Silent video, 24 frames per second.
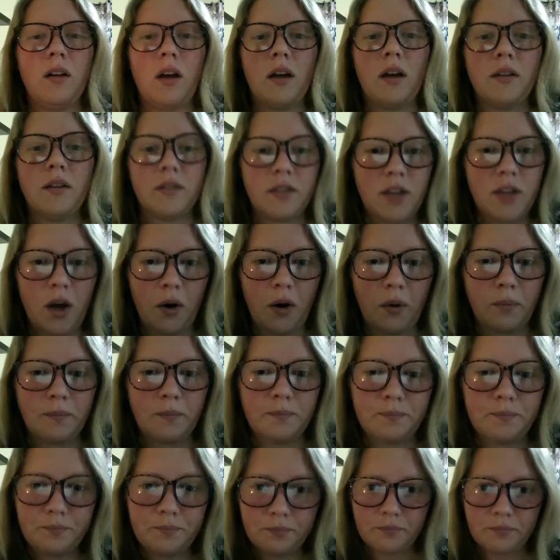So,
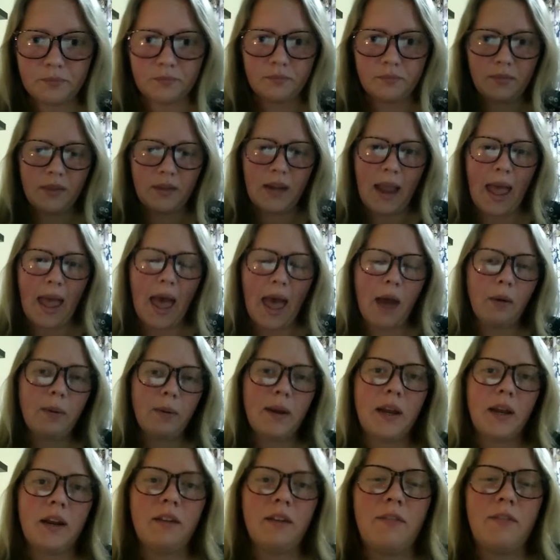how are we
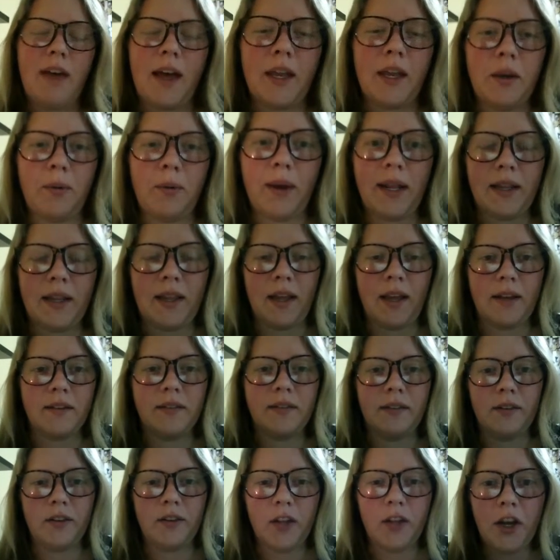going to evaluate this?
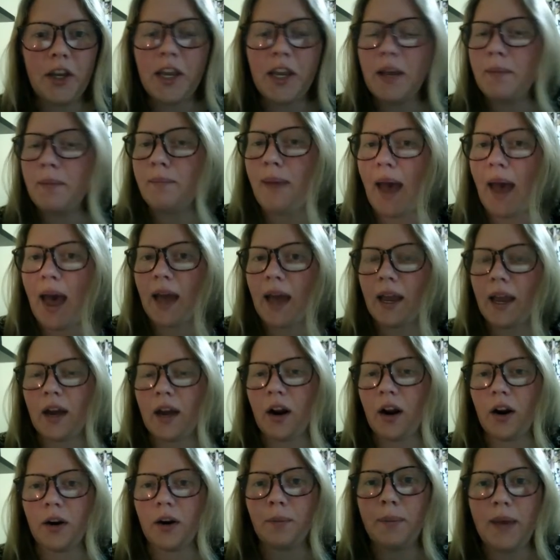Looking back at
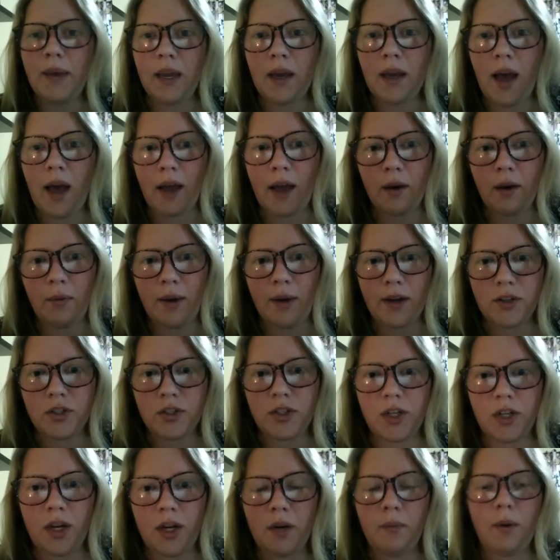our Peacock
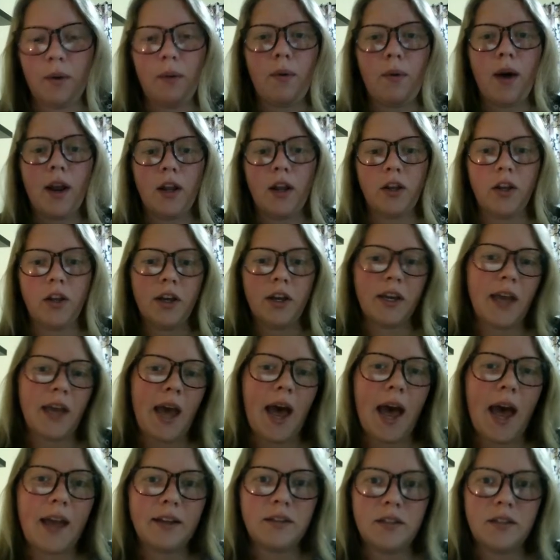question, we want to look at
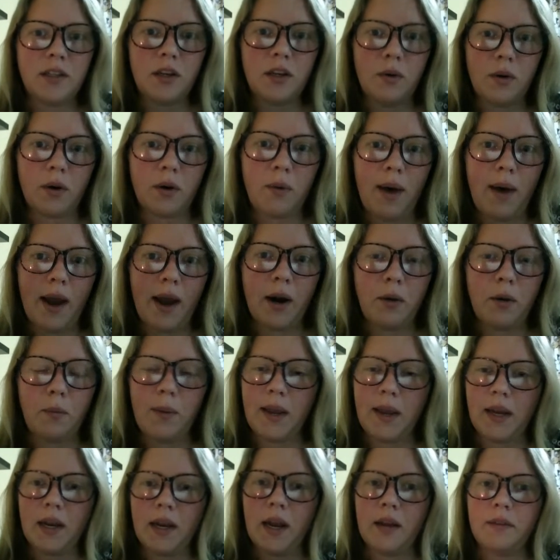ICU acquired
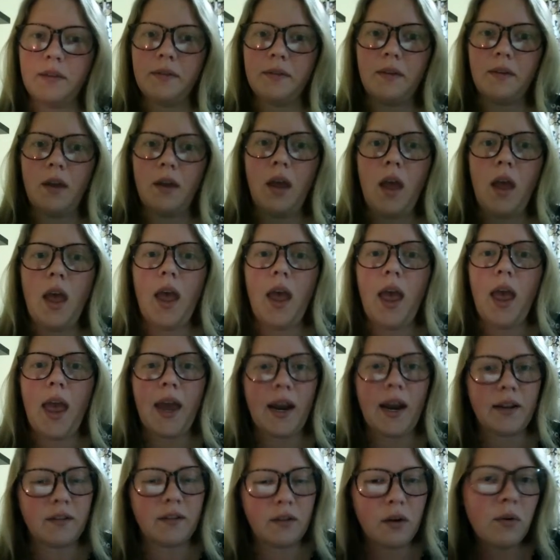weakness. And
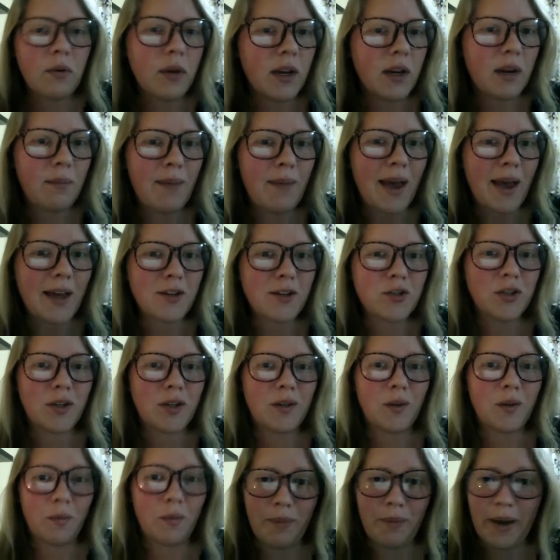as you can imagine,
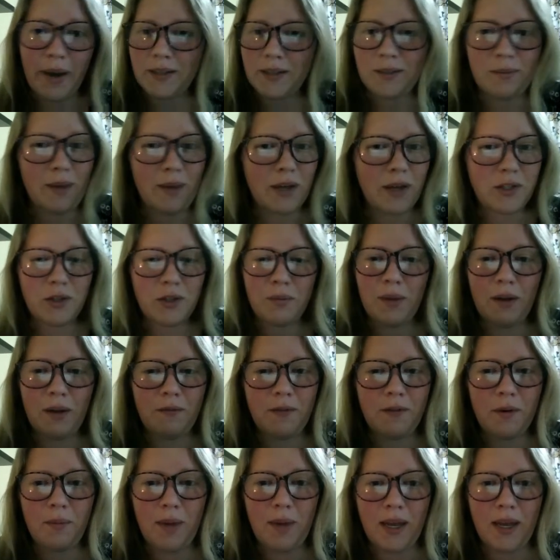the best measurement
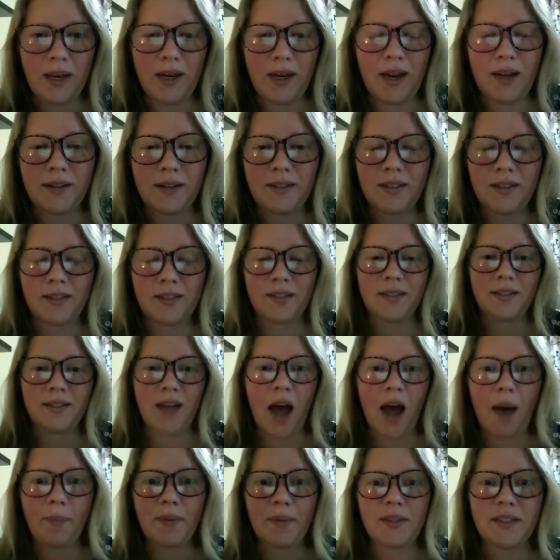for weakness is its
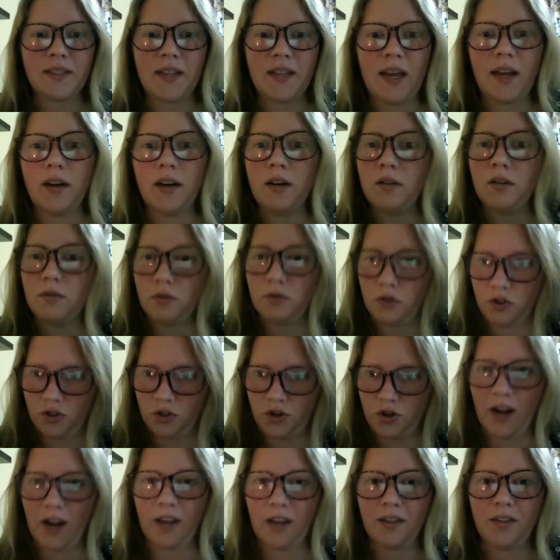opposite,
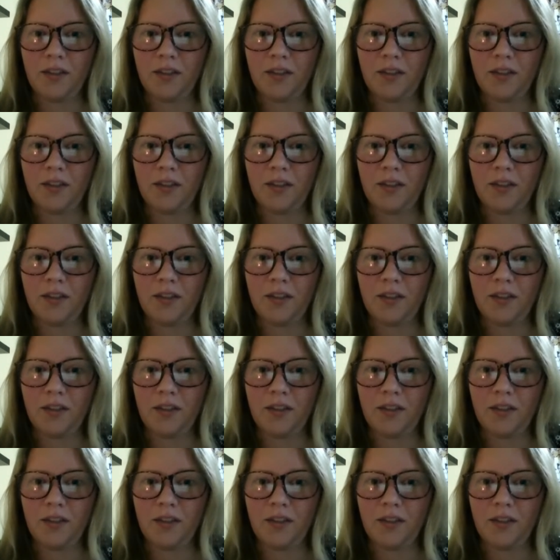strength.